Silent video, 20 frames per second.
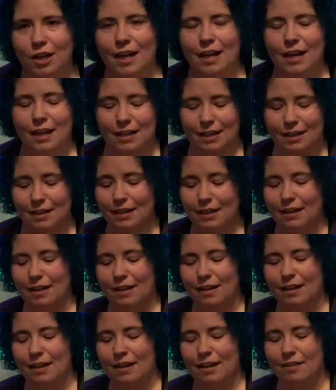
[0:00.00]
I
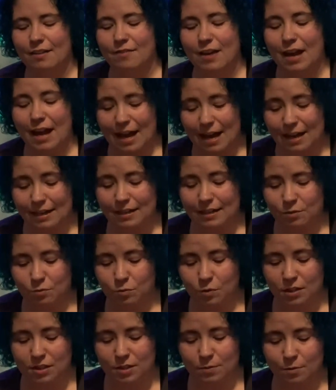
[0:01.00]
have had it
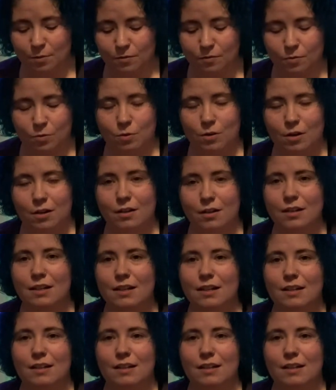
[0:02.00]
once before.